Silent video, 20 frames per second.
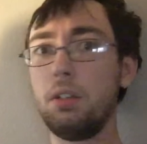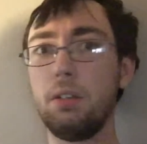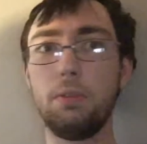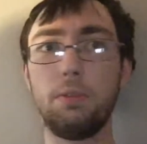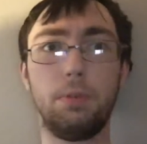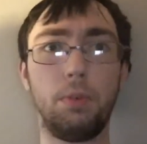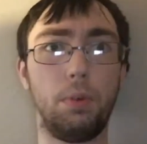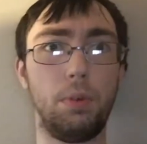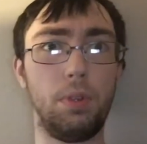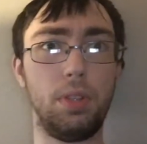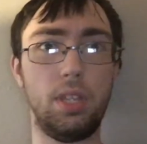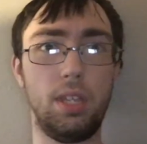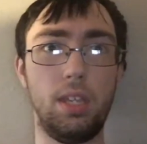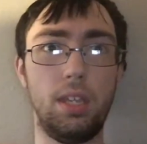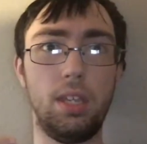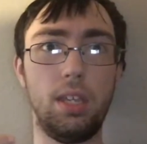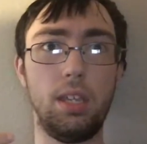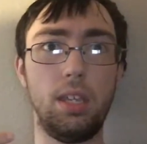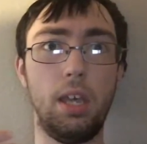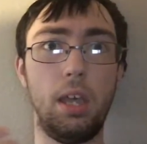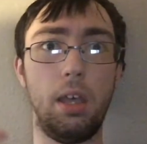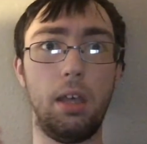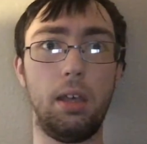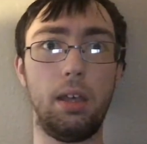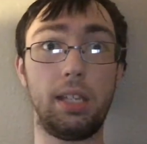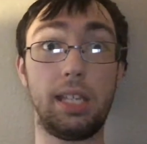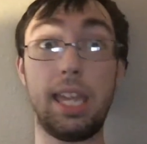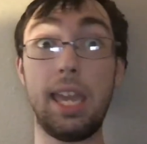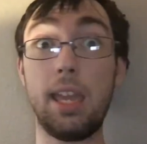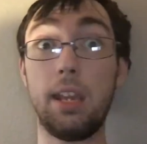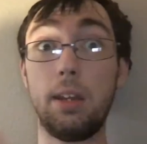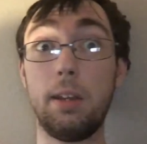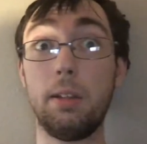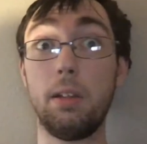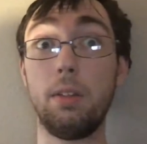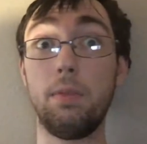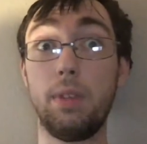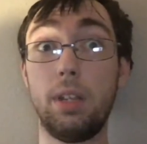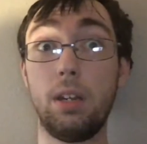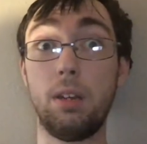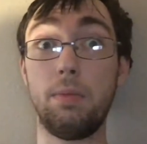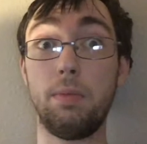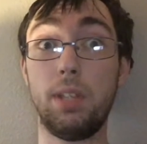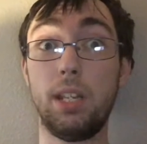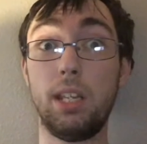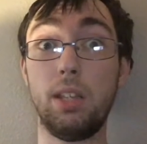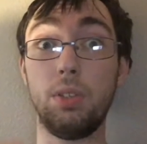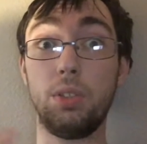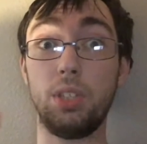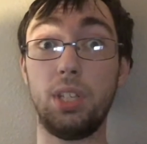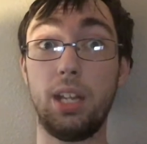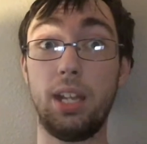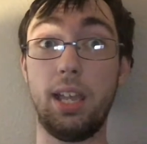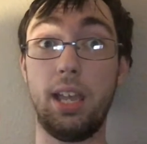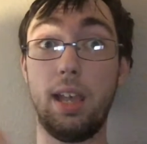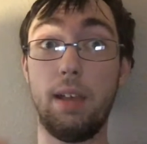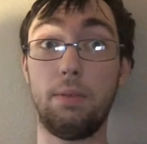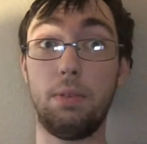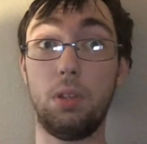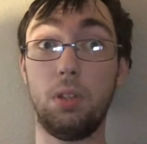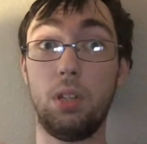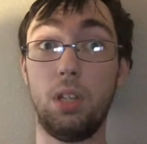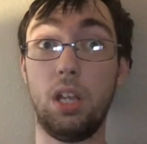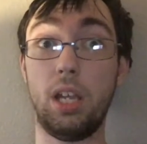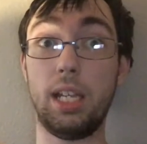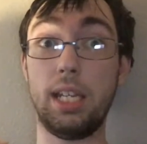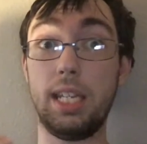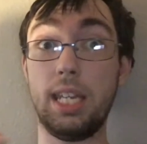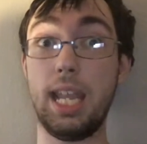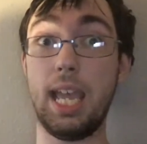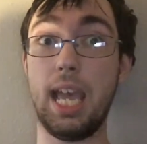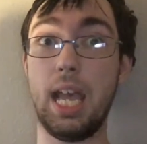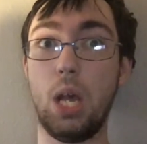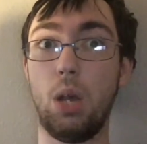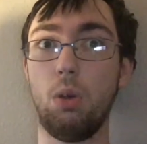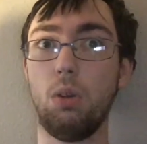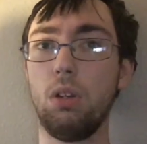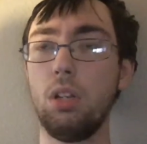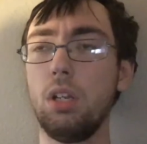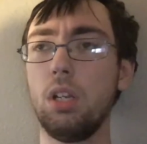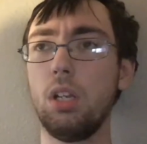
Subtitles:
for the gated elevator videos that I have online now.